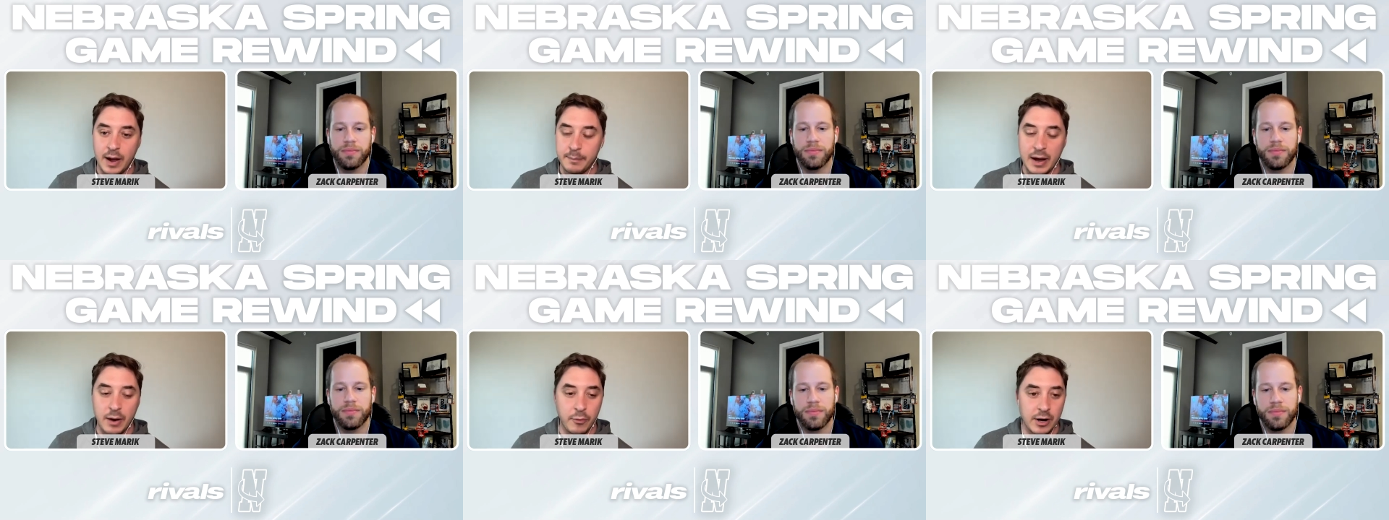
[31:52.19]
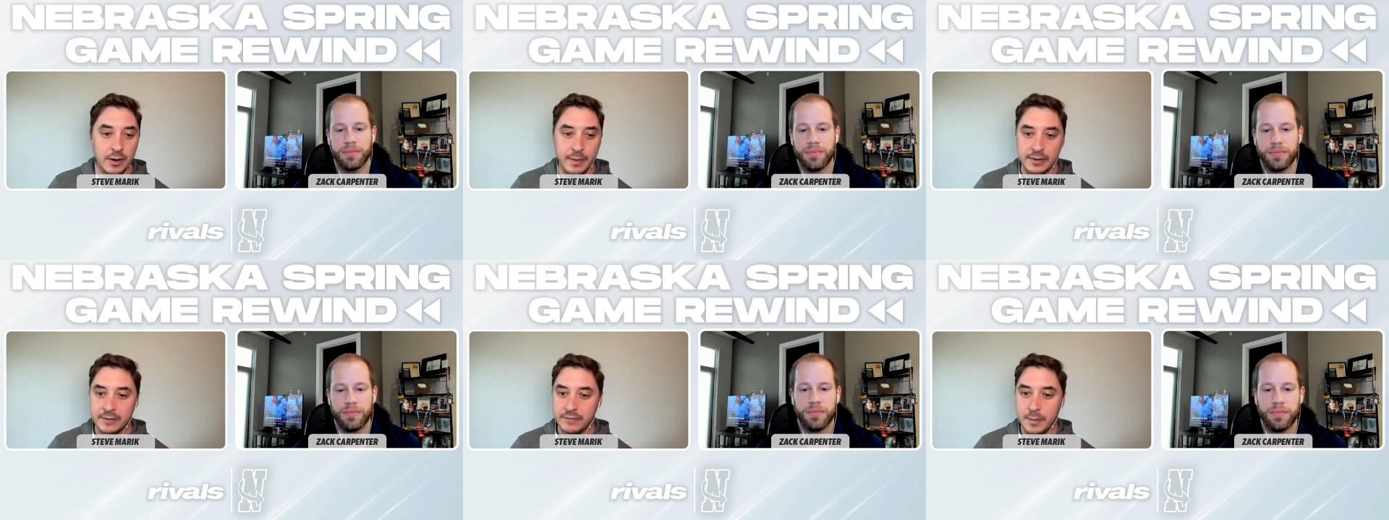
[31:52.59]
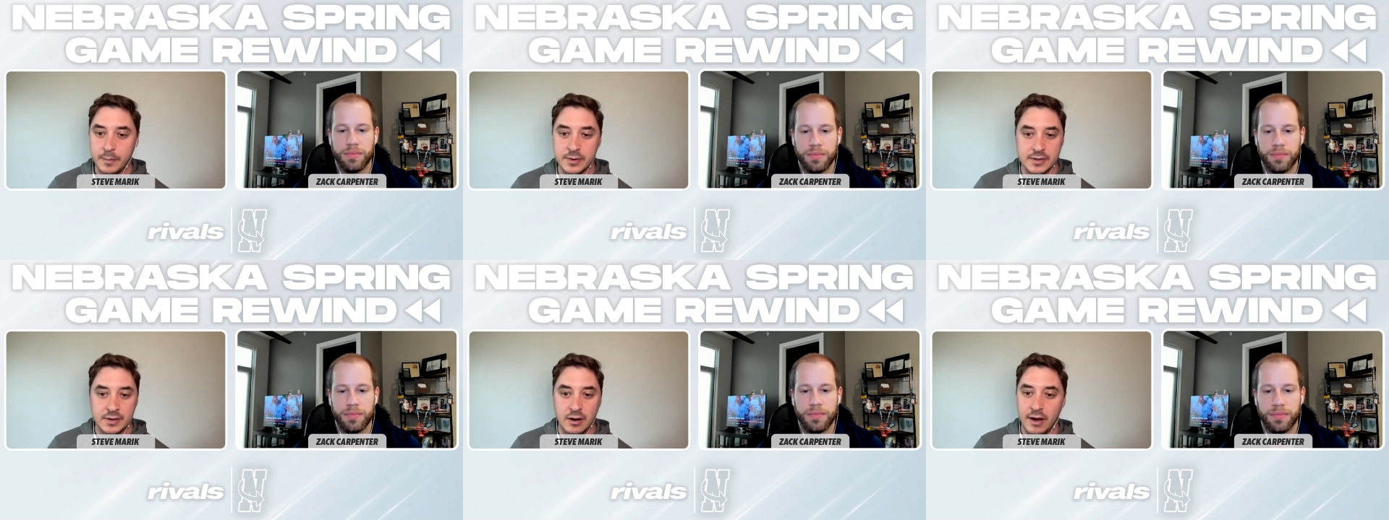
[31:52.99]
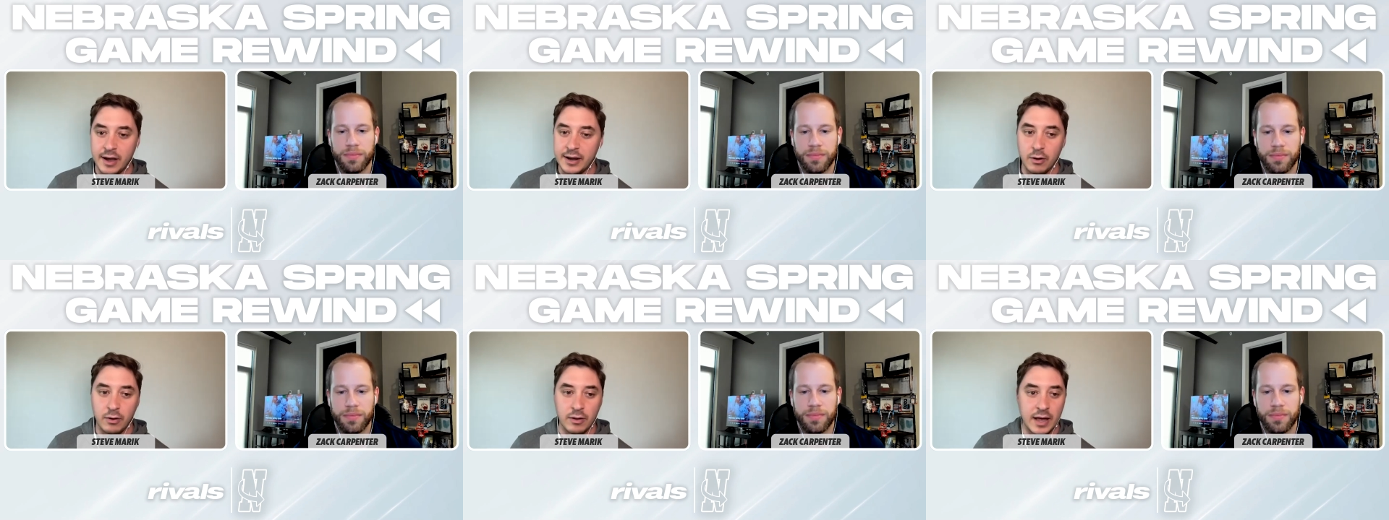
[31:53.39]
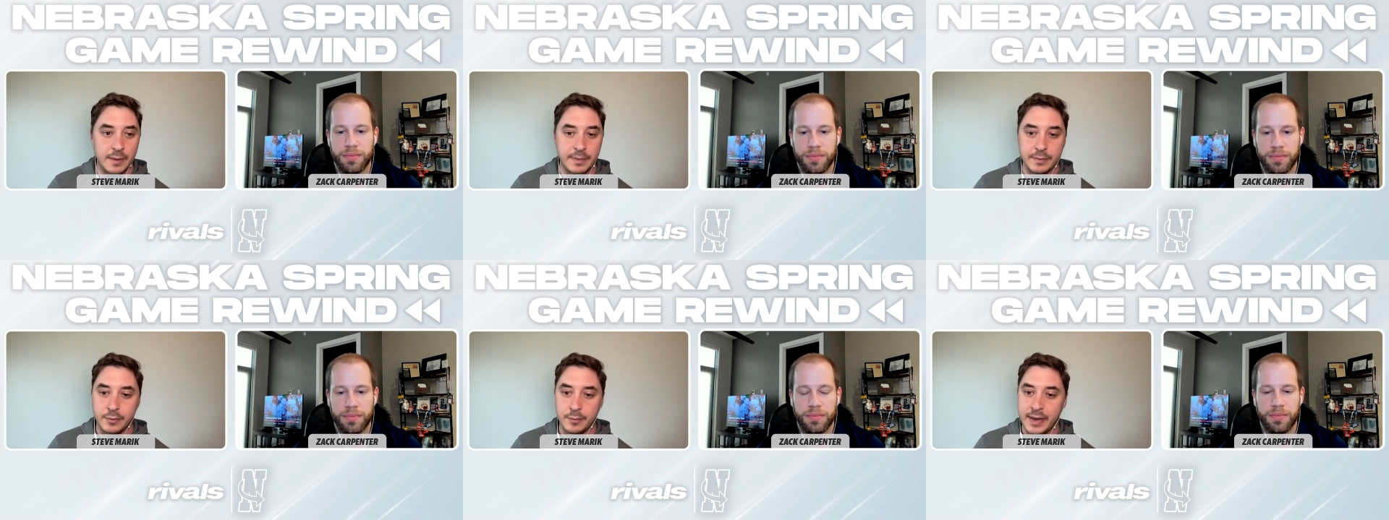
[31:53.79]
Speaker 1: I'm not worried about the fumbles at all. I know a lot
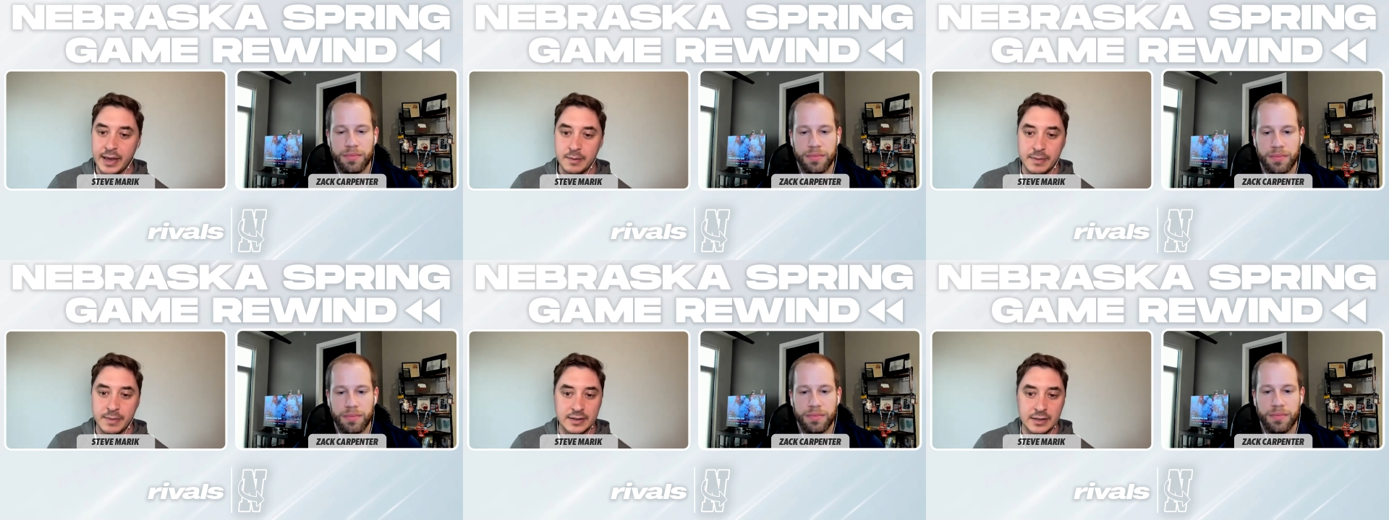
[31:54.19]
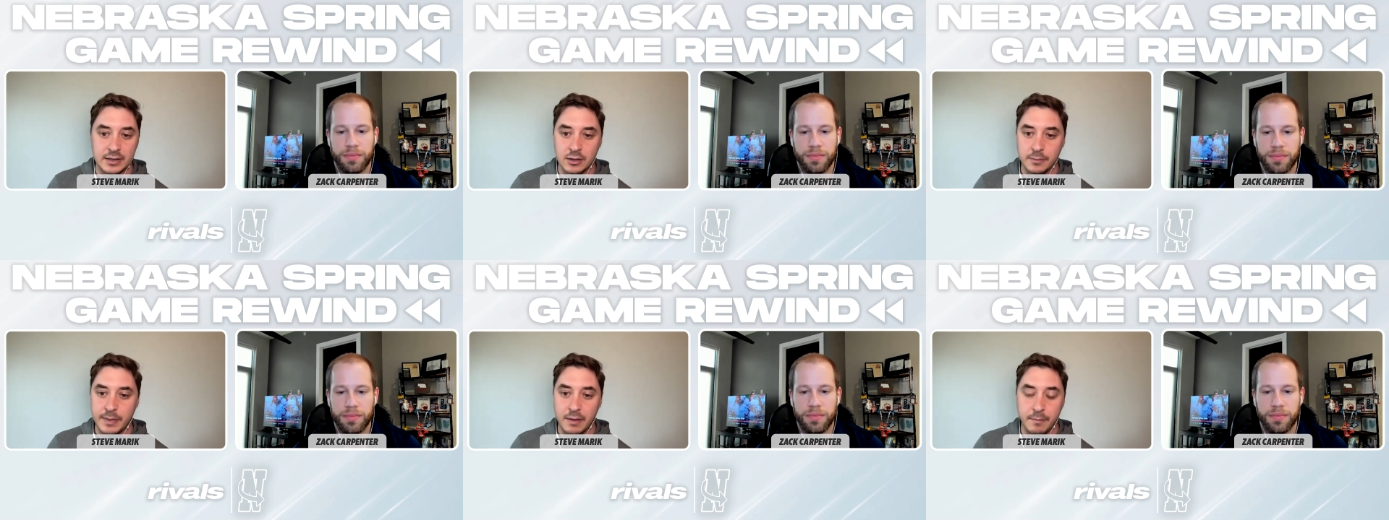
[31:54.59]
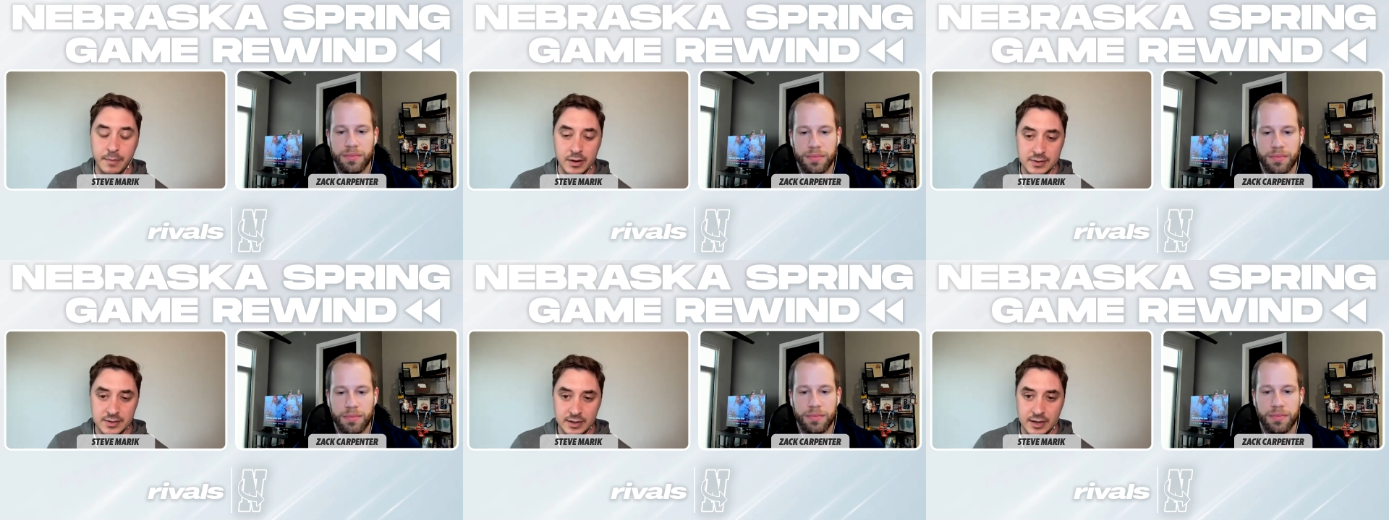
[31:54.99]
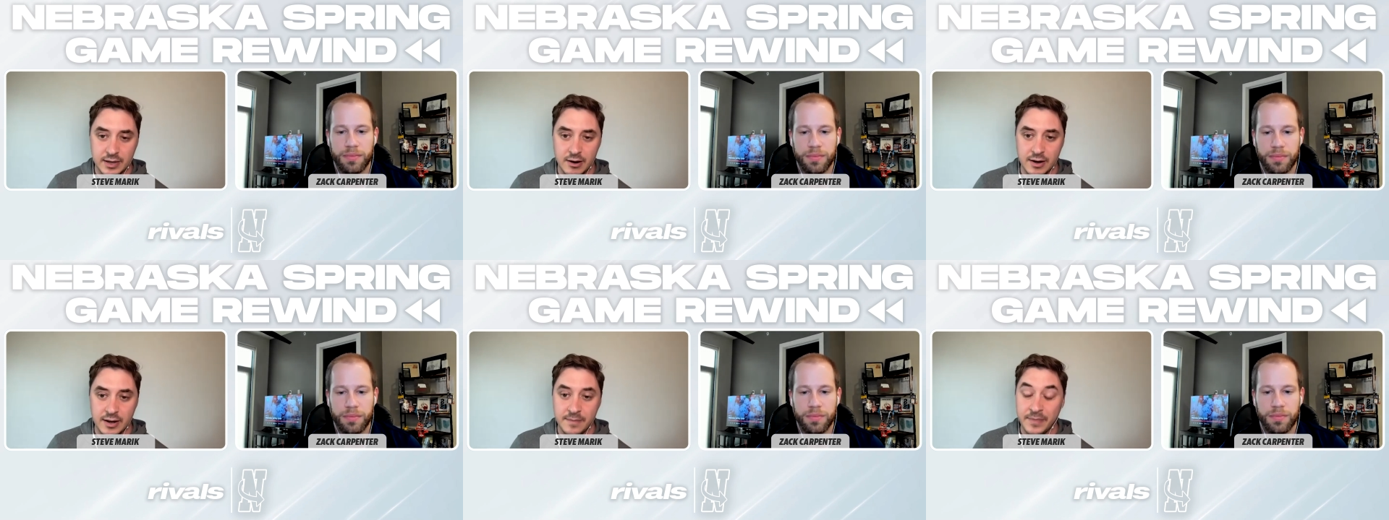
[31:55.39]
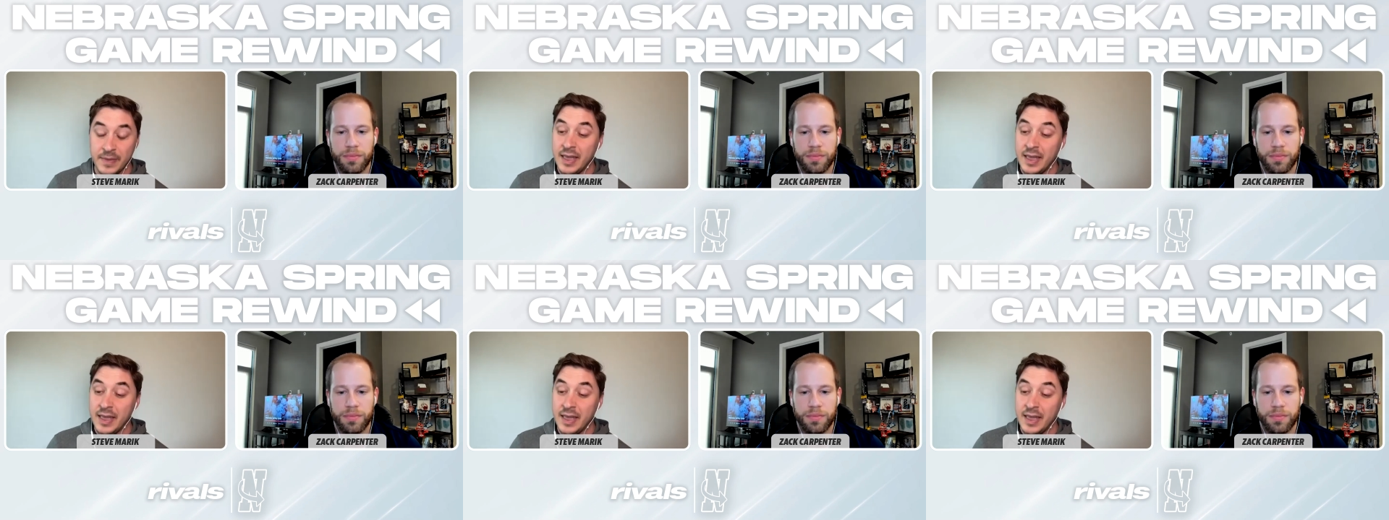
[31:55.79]
of people made a big deal about ball security,